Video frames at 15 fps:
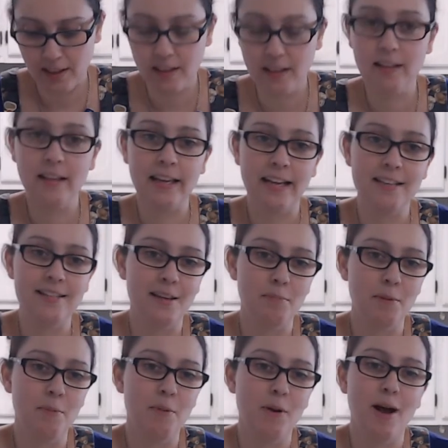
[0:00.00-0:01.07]
Like I said,
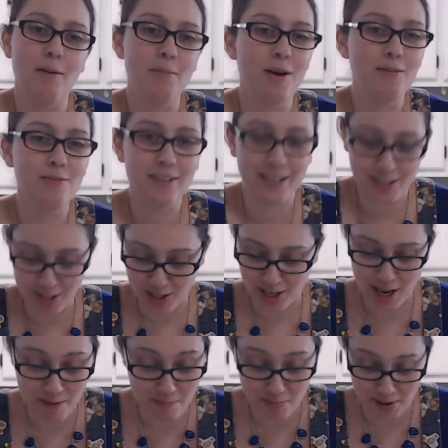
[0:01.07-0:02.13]
people, I'm not very good
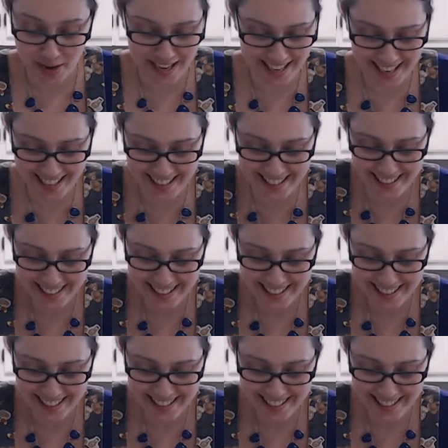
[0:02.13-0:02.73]
at braiding,